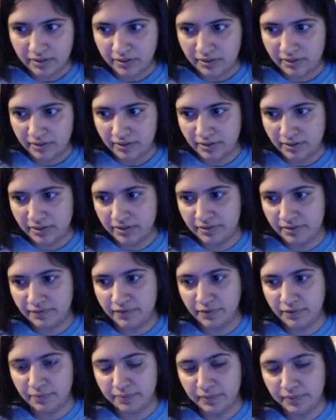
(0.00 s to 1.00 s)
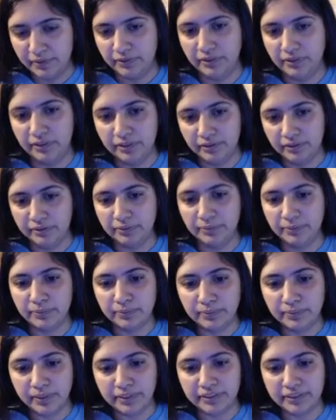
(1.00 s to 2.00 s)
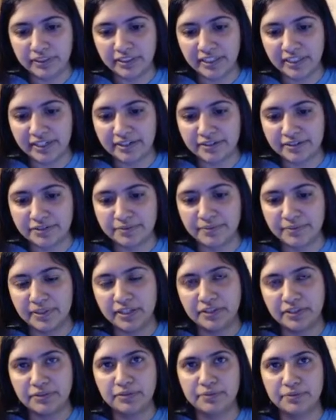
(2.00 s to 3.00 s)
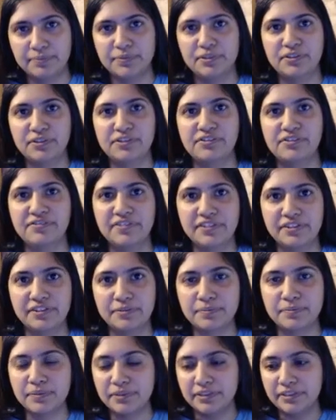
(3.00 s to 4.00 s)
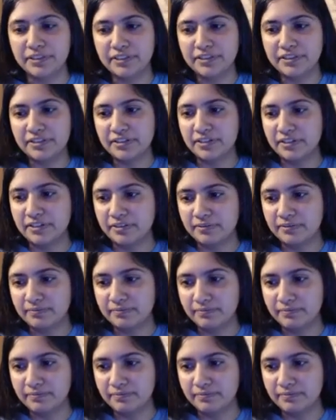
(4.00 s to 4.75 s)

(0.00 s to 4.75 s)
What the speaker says: because if you're below other layers, when they do a merge visible, it's going to